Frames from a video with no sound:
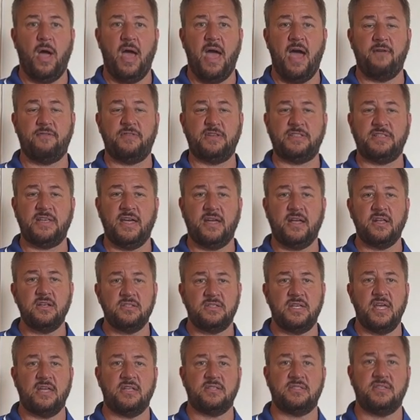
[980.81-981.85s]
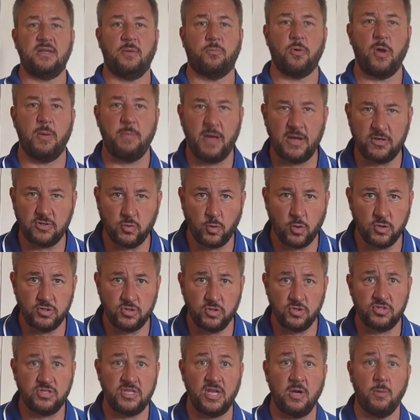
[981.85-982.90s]
Half a second, take a step right back towards
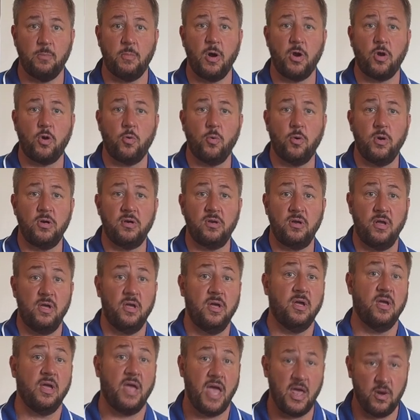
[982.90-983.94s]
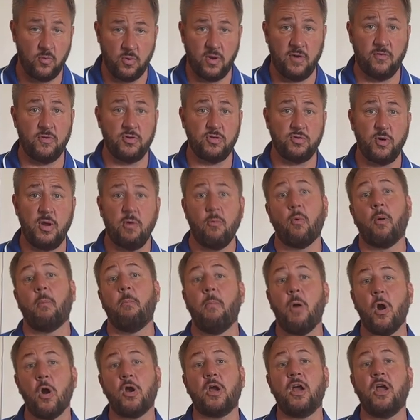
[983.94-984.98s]
her, say a mark word, and we give her a treat. We're
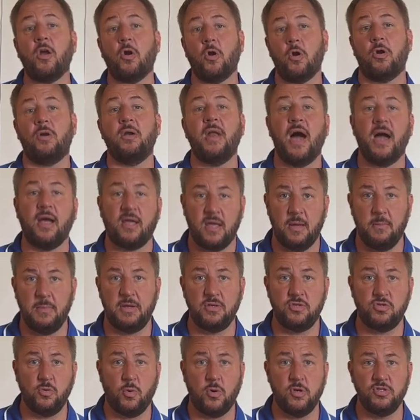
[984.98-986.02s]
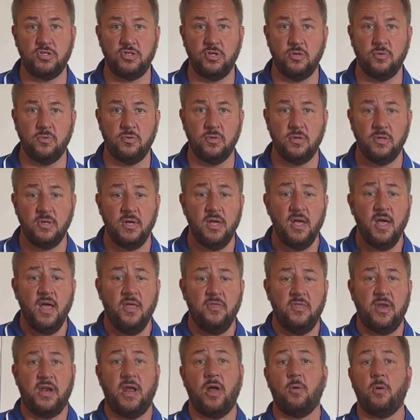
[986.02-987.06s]
marking her not coming towards you.
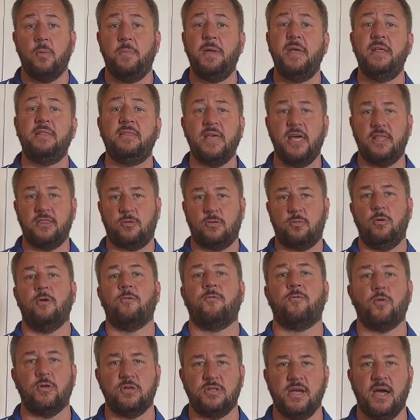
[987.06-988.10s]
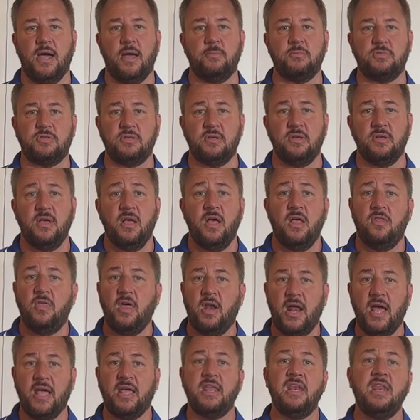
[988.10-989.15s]
Then I repeat that 3 or 4 times.
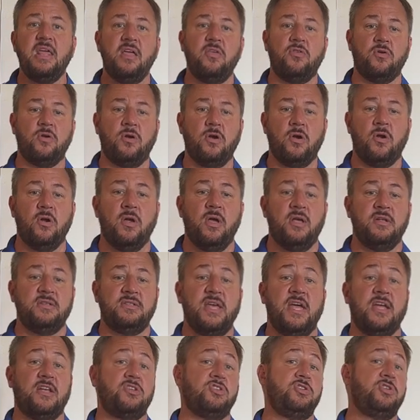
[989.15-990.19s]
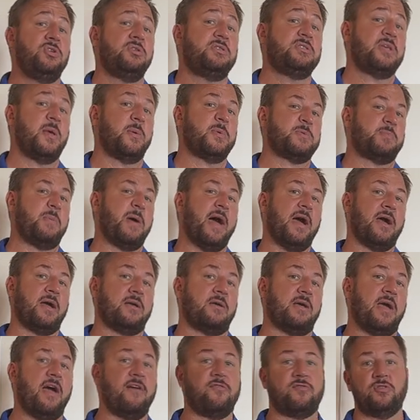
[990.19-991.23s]
Then I can either take 2 steps back
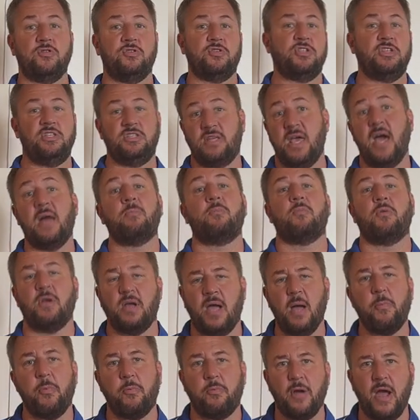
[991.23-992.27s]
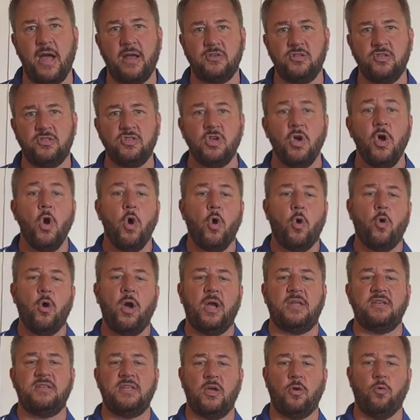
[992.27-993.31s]
after she's gotten a couple practice, or I
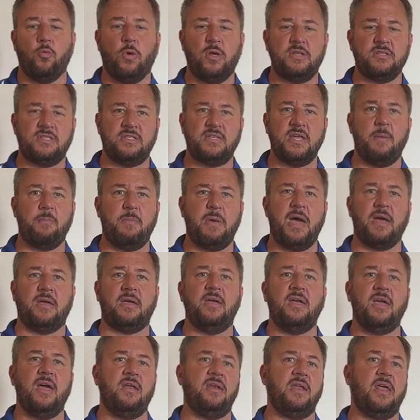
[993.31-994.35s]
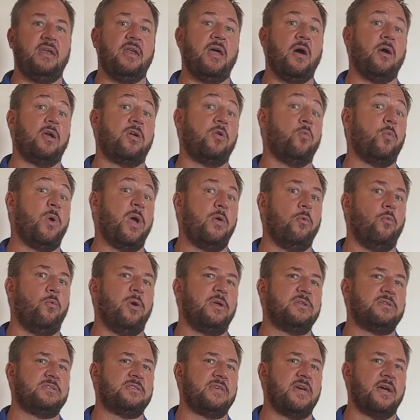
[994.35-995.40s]
can take 1 step back again, and now I can wait
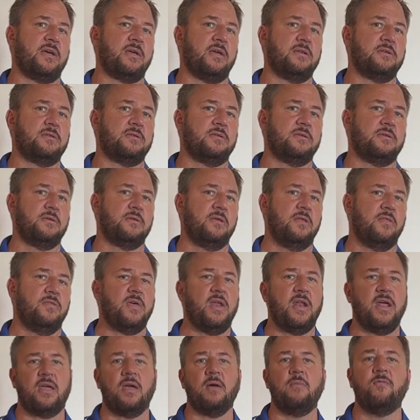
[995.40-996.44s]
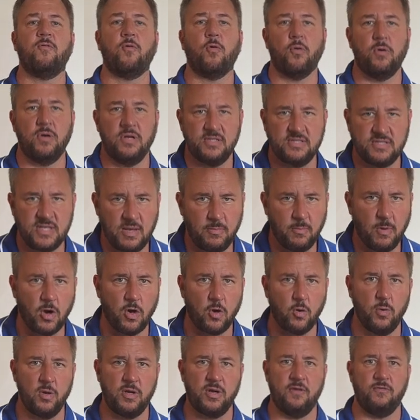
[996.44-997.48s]
1 second. Then I come forward and say a
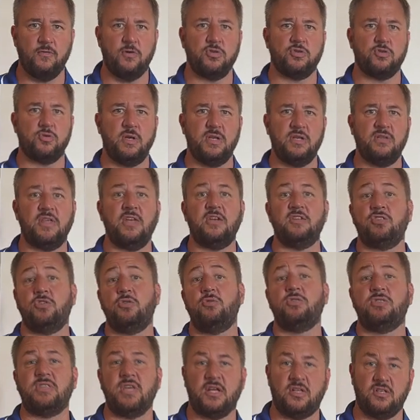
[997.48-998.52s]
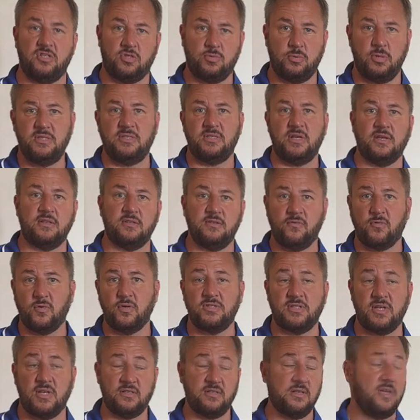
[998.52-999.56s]
mark word and give her a treat. Then 3 seconds.
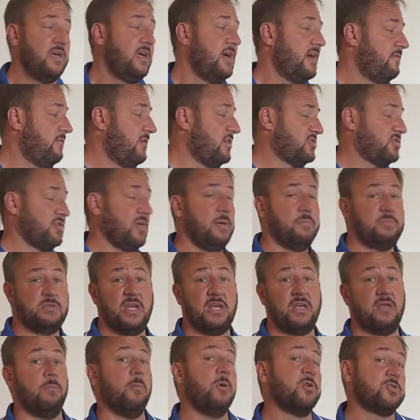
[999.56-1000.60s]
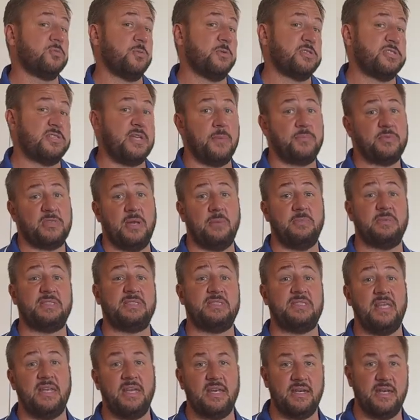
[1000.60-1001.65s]
Eventually I'm taking multiple steps and I'm
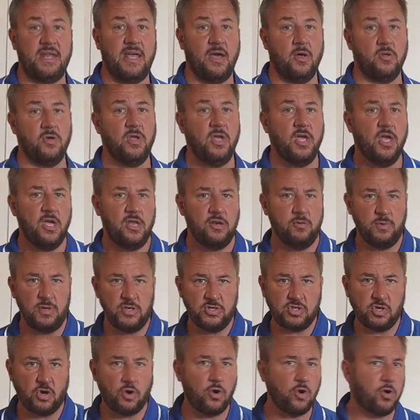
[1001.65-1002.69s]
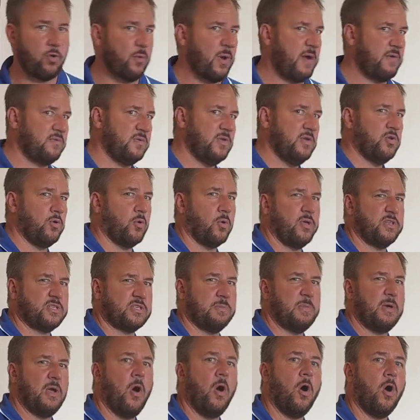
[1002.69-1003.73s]
sitting down. And when you turn away from the door, it's
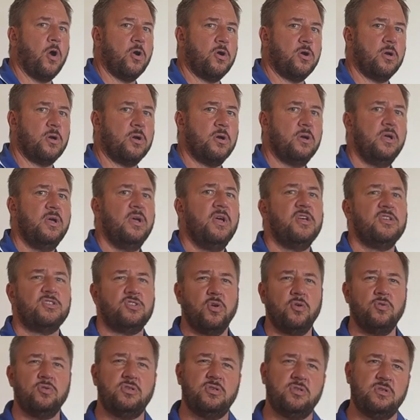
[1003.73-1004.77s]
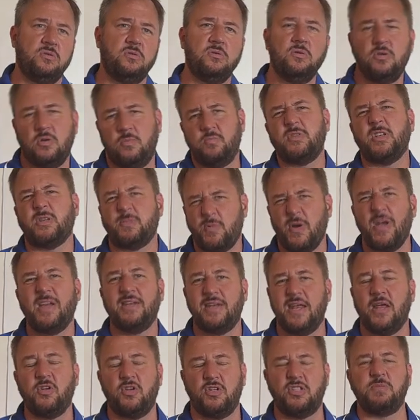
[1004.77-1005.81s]
gonna be harder. So just break it
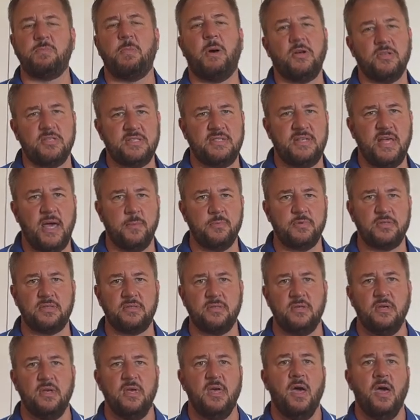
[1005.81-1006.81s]
down to small steps.